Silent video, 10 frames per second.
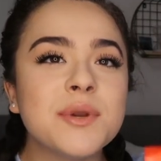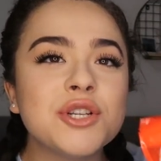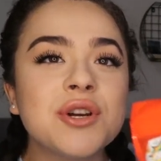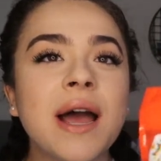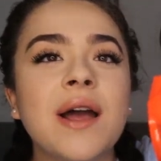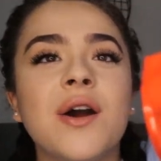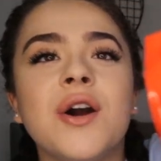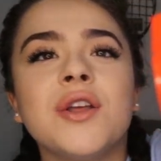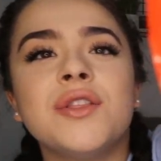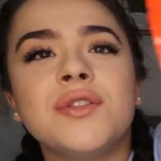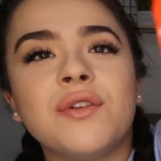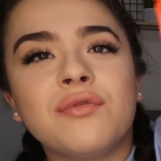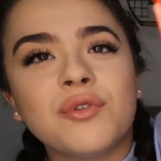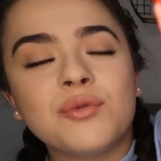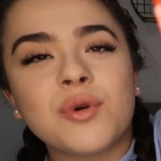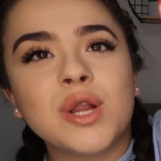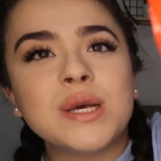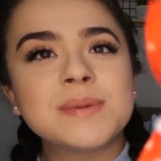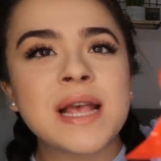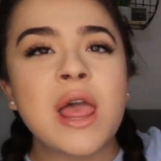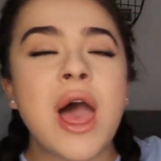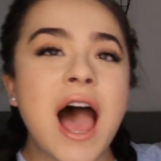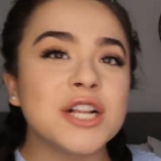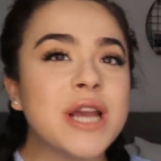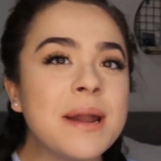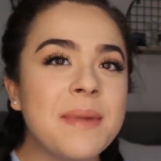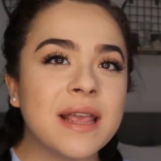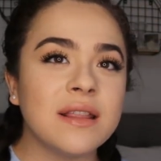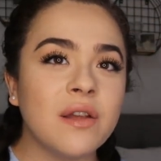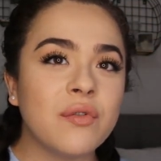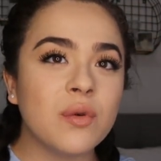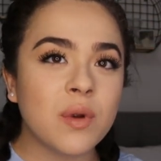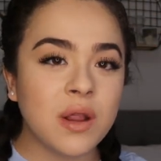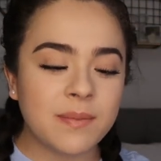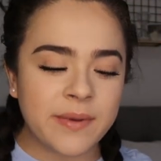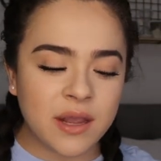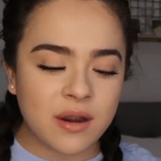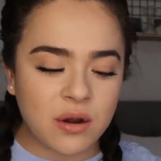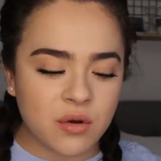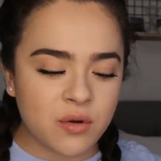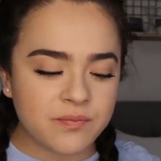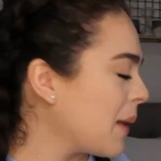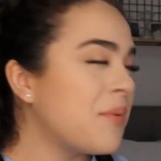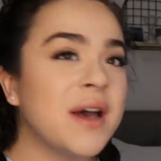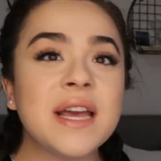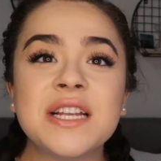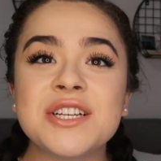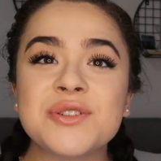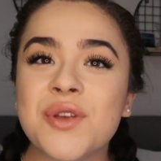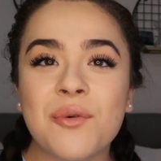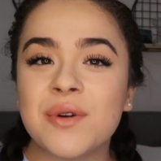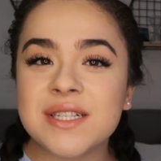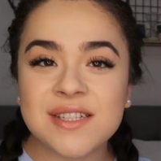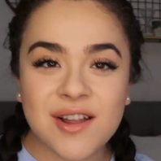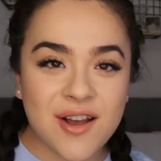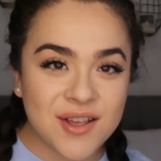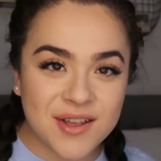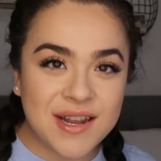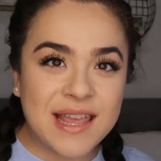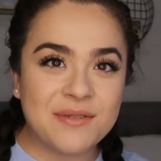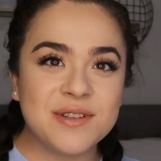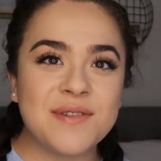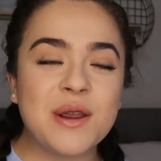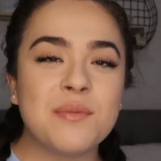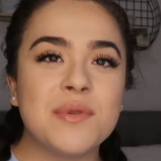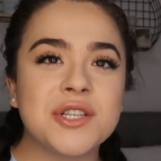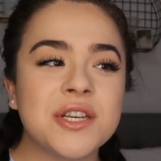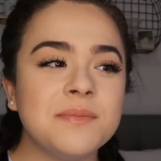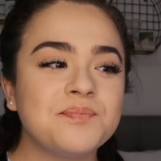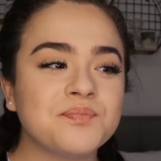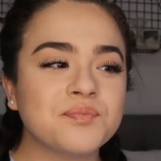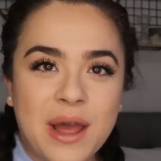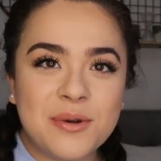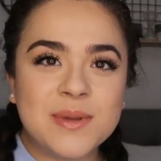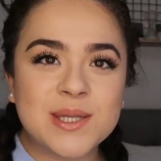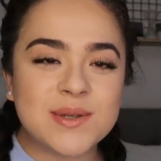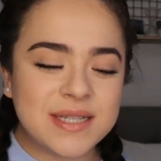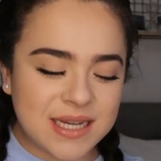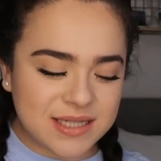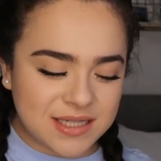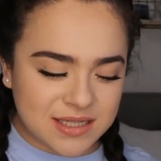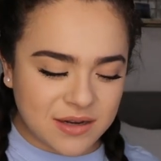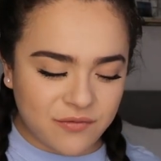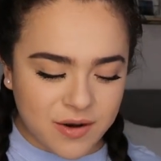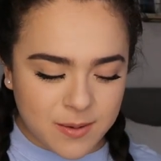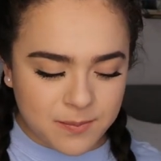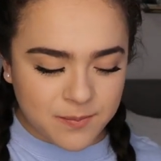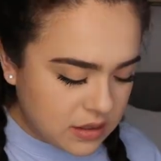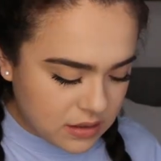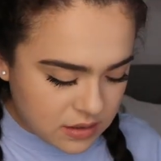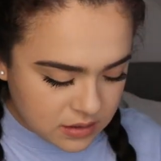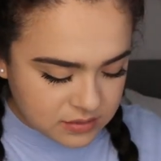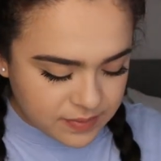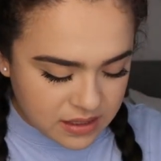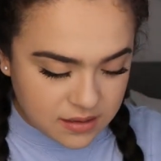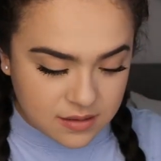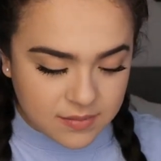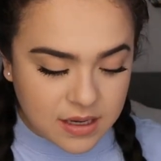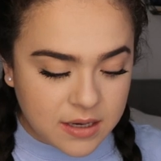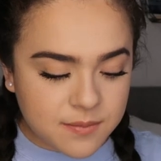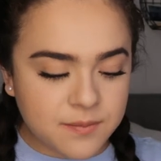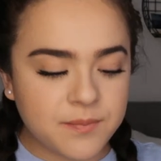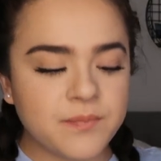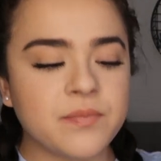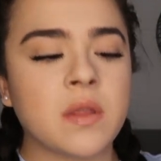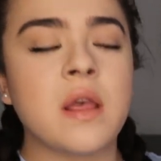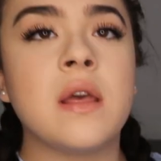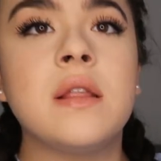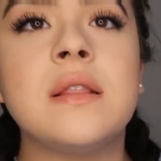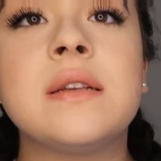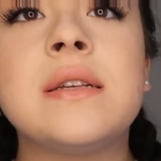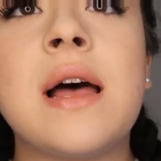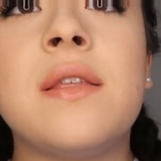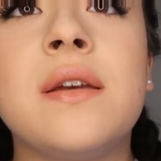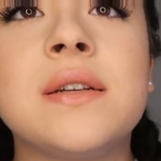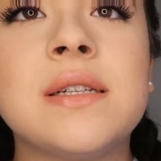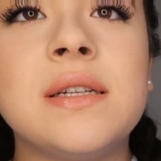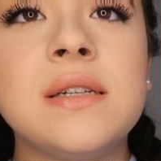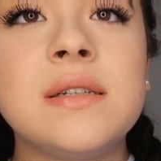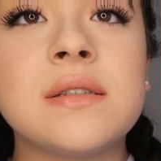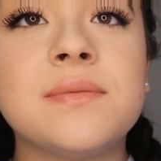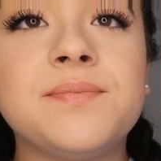I'm gonna try are the Fruit Roll-Ups. I tried making the Fruit Roll-Up here at home, but it was not good. Like, it was very mushy. I hope this one tastes different. It looks better than mine. This is how theirs looks.